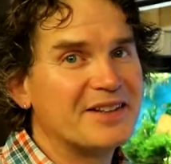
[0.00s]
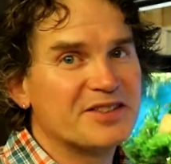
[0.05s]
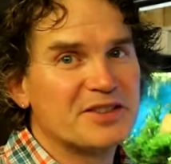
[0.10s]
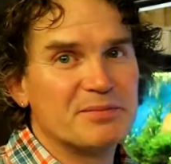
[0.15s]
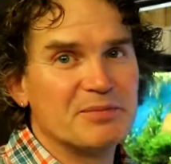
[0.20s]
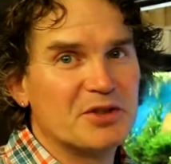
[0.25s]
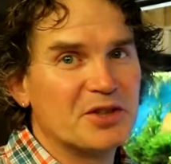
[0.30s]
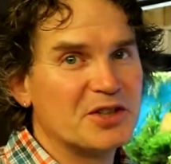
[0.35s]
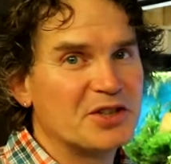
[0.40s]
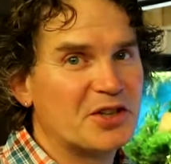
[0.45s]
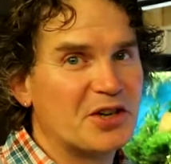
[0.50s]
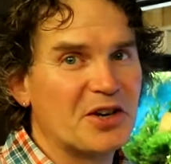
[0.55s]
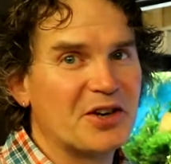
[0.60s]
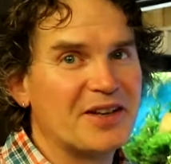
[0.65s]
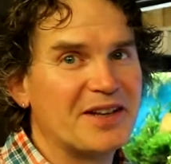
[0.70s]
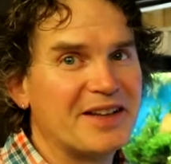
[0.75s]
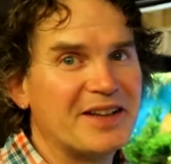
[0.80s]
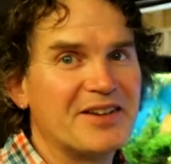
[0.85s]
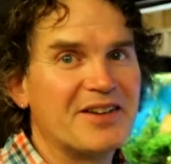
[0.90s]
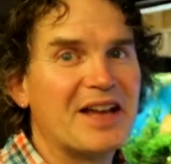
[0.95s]
There's some good
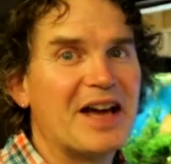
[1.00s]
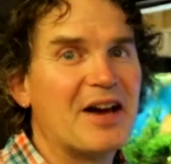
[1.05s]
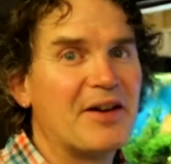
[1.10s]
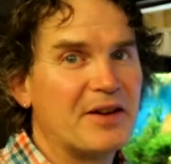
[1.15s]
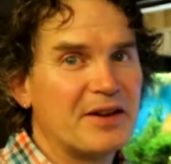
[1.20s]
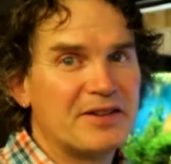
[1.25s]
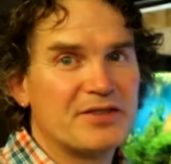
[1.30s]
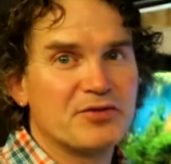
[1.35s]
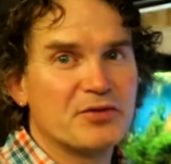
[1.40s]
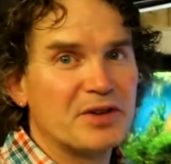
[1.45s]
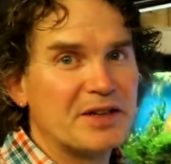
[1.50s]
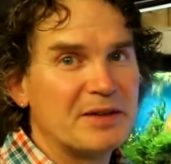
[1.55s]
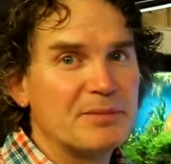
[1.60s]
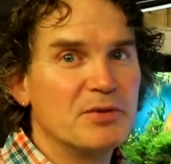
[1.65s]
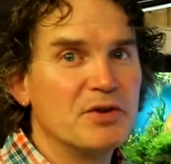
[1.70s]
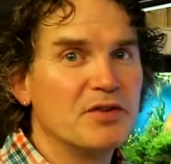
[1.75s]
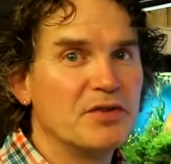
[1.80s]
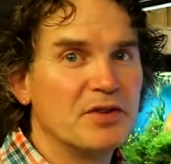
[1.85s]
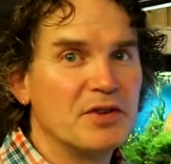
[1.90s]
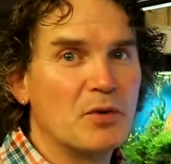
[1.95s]
current in there now. It's really
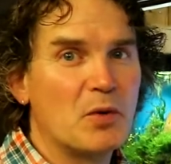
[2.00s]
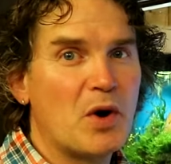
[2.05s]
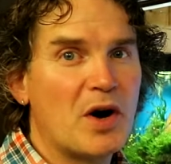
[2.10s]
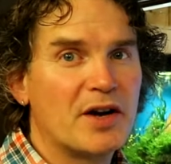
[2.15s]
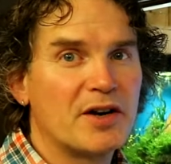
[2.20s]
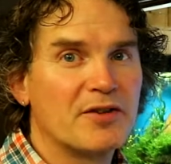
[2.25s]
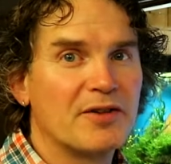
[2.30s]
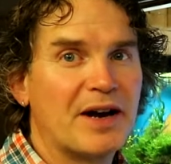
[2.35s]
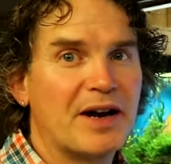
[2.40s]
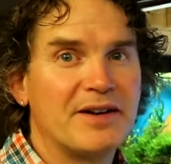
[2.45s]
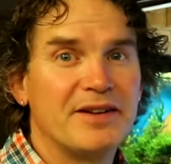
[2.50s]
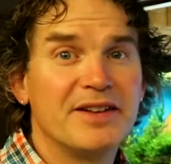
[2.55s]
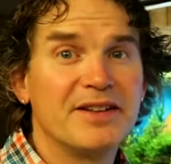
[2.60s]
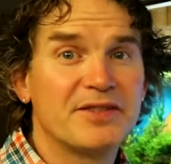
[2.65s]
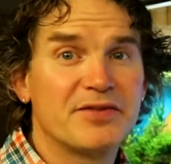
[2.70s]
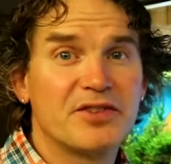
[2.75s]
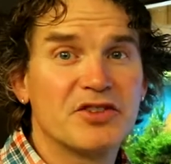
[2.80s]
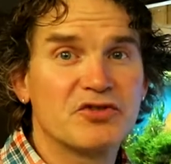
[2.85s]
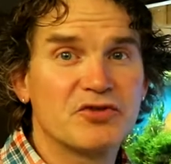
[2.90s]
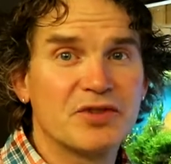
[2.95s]
moving the water around. And
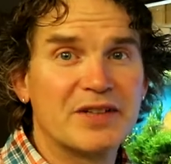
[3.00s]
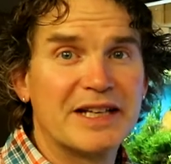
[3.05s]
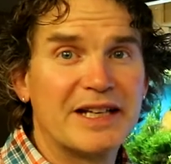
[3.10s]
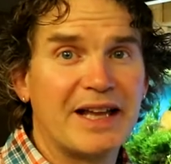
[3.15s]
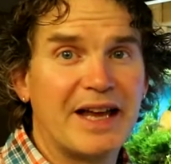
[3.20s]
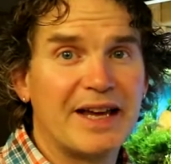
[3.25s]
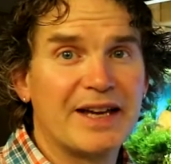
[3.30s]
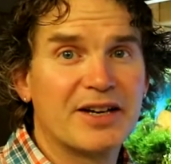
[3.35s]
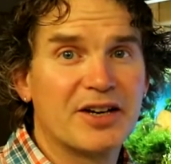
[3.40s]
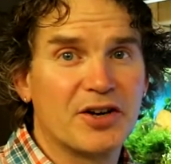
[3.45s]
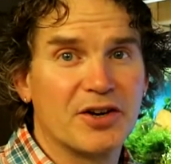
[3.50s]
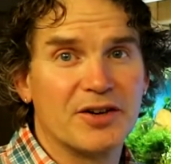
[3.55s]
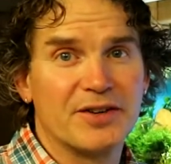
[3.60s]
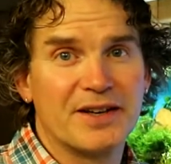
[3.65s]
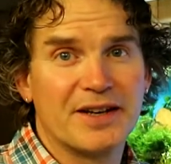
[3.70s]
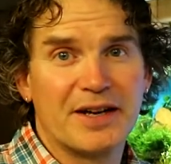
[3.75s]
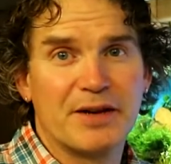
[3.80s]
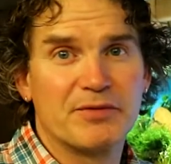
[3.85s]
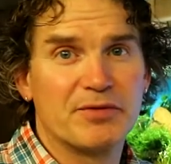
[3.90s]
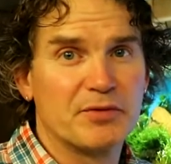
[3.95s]
these fish really like
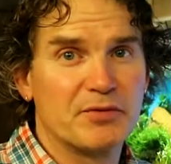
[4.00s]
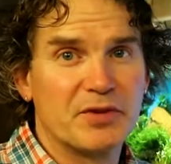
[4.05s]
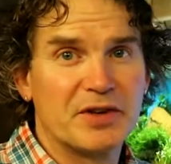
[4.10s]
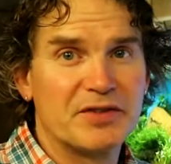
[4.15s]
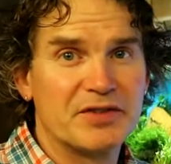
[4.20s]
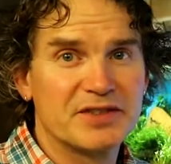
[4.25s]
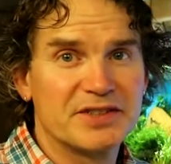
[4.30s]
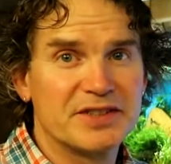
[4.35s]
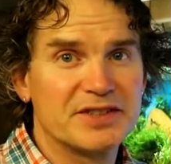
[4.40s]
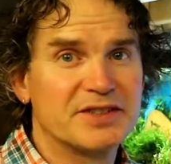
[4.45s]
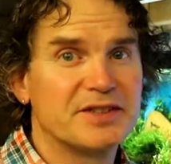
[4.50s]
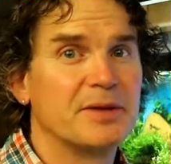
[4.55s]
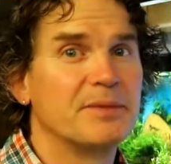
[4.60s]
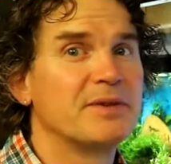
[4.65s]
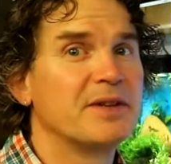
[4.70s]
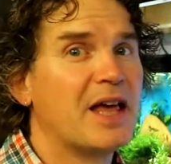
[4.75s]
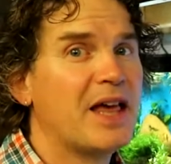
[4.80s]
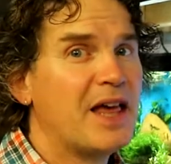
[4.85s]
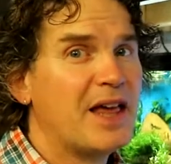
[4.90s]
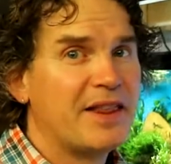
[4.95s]
current. They come from river
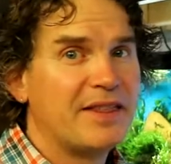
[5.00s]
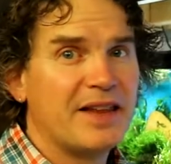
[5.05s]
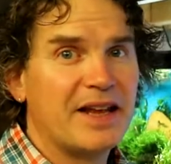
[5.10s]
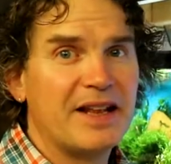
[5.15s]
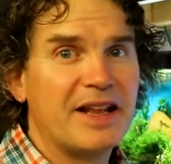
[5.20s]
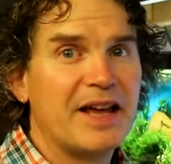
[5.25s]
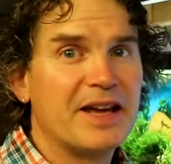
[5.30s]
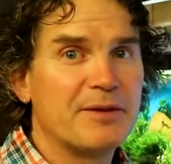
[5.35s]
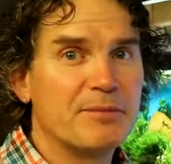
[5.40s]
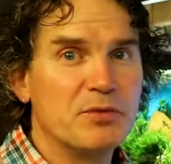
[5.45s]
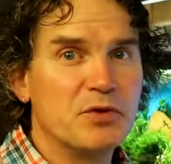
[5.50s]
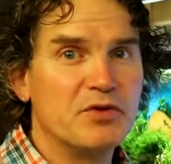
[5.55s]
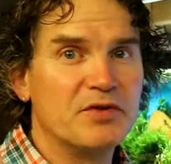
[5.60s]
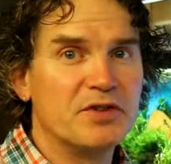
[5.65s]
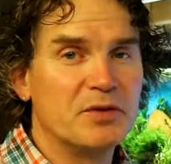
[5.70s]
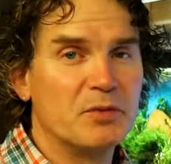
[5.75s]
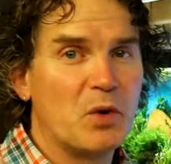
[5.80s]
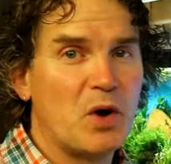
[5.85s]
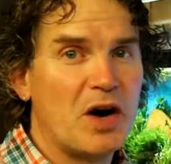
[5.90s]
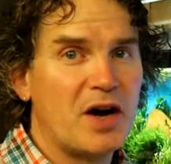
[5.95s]
systems. They like
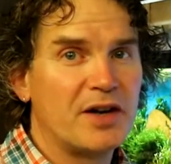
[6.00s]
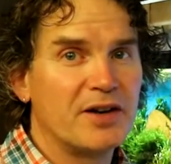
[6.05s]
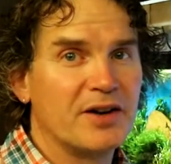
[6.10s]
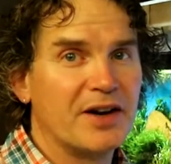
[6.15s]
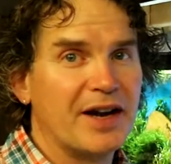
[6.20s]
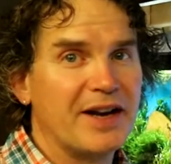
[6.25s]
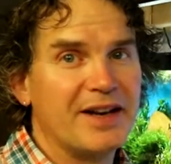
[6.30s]
moving water.